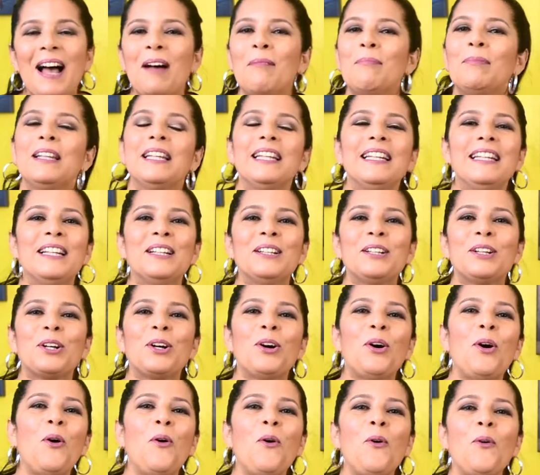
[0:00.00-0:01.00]
I'm Lydia
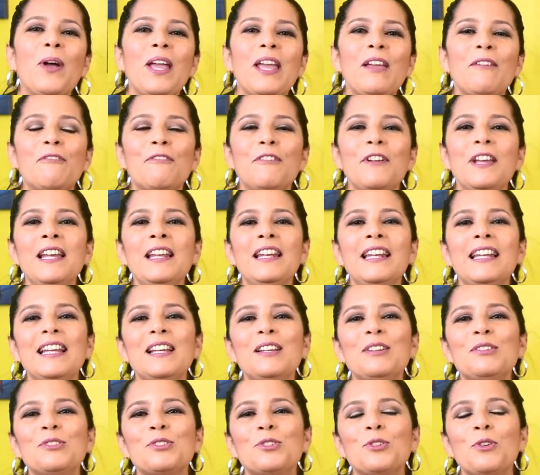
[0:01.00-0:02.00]
Nicole. If it
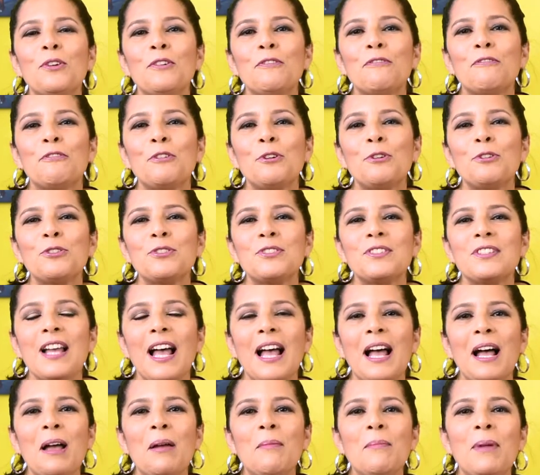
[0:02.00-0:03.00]
is your first
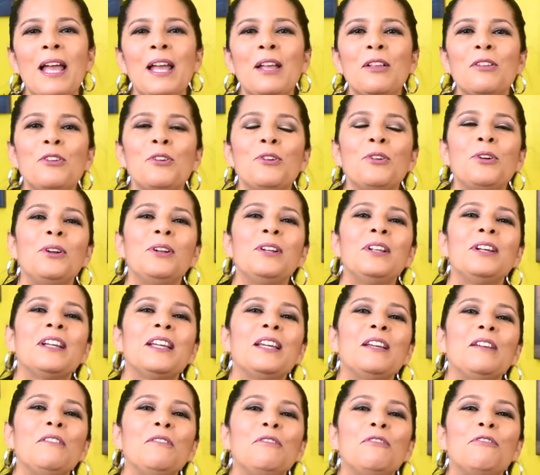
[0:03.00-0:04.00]
time and you're
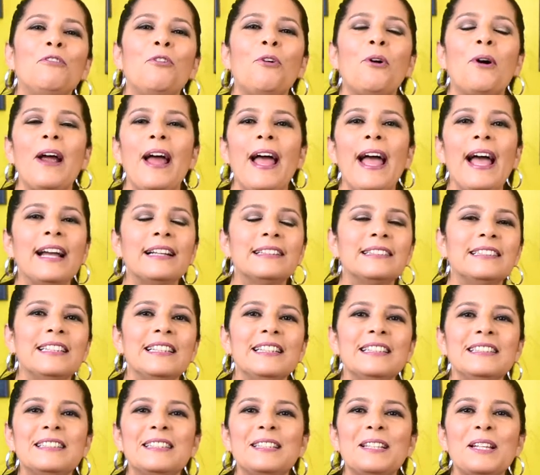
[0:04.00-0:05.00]
looking for
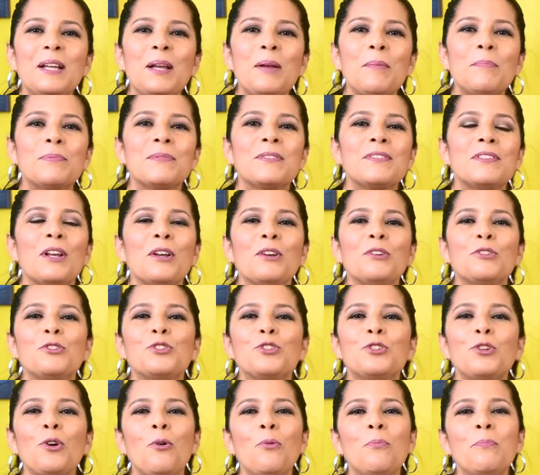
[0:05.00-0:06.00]
acting tips,
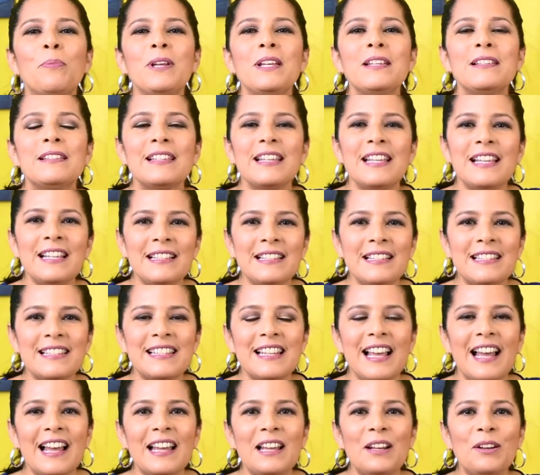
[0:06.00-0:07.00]
showbiz
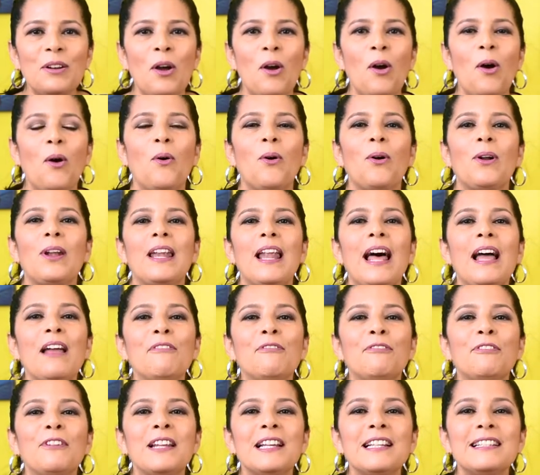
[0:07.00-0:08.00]
insight, or
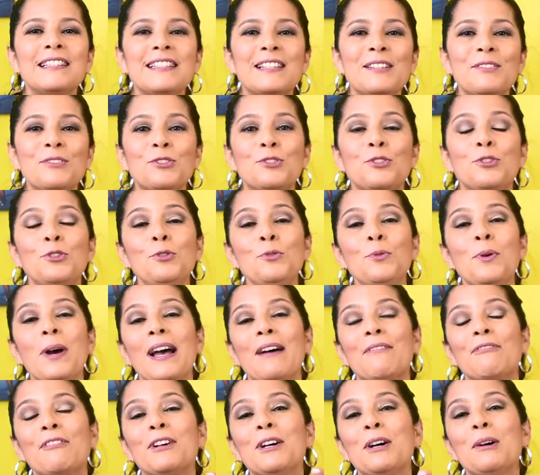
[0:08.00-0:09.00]
life lessons, you
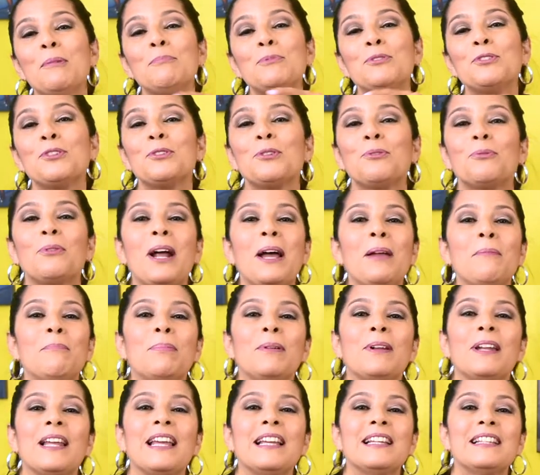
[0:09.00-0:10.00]
have come to the right
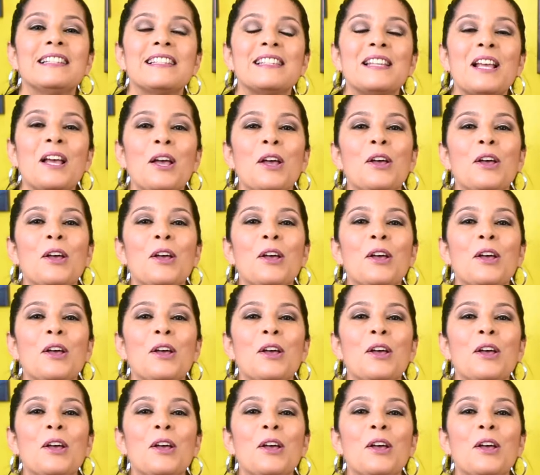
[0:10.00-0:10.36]
place.